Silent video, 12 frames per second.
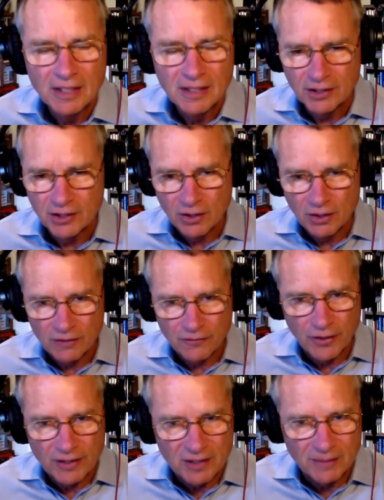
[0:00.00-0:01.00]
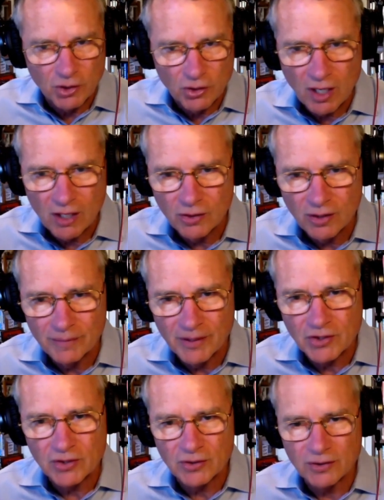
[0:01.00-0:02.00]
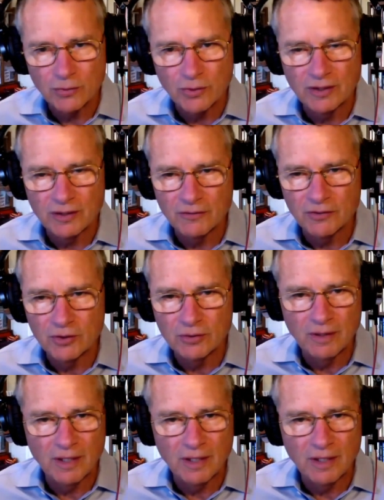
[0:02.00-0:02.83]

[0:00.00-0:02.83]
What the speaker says: Our friend Tim McGraw, who I mentioned earlier, we interviewed,